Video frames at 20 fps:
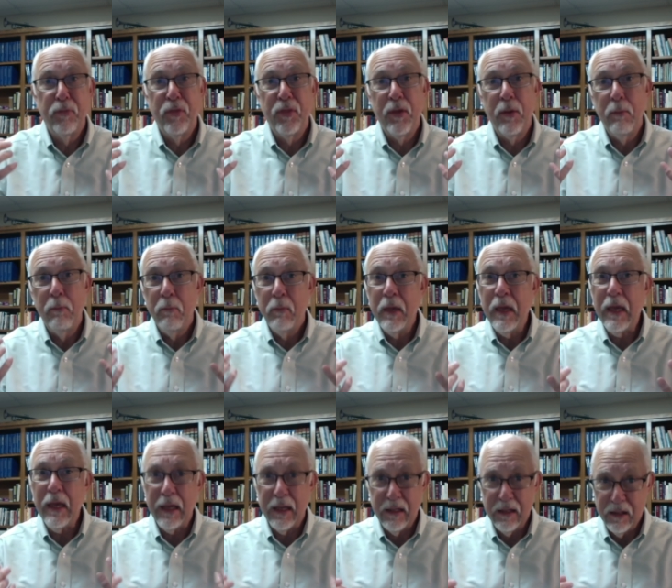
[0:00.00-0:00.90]
the
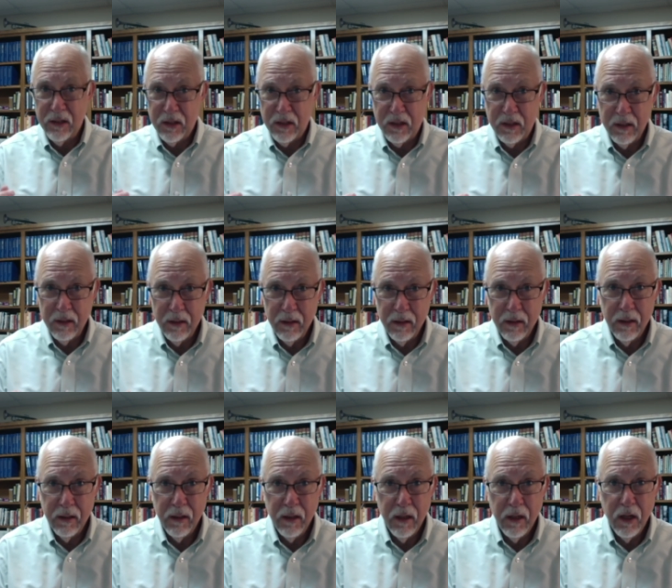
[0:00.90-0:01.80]
means
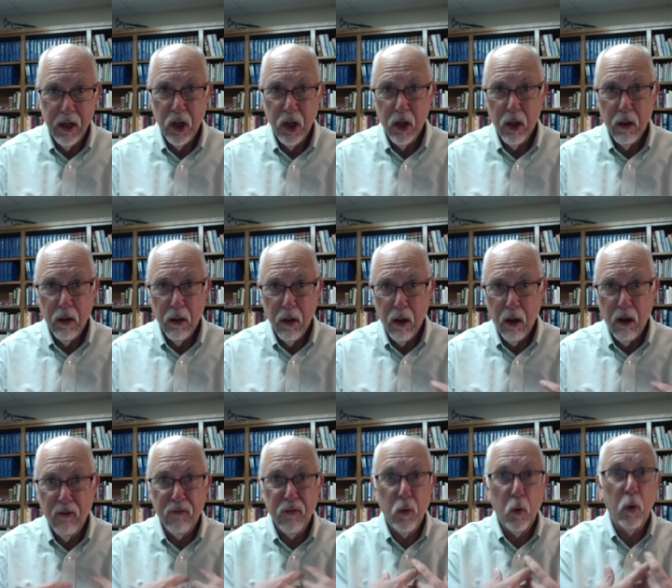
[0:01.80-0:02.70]

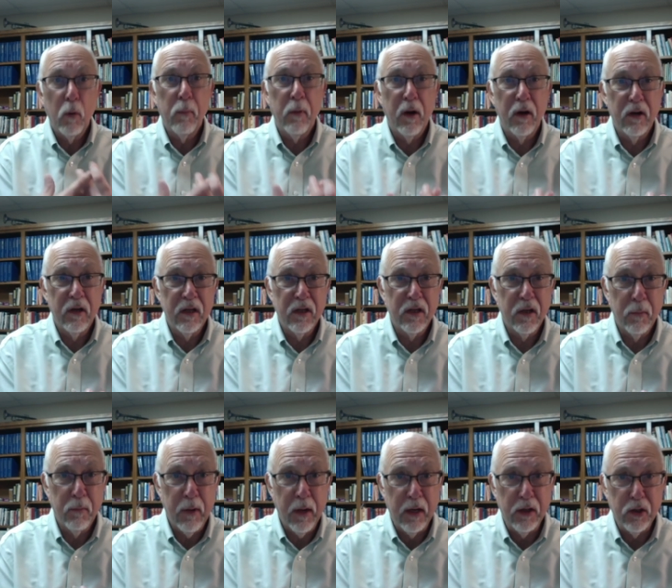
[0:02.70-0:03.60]
of your
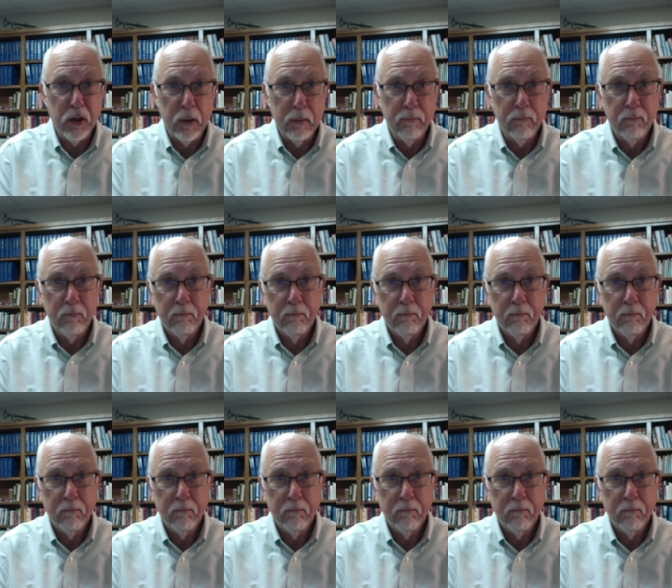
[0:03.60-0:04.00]
participation.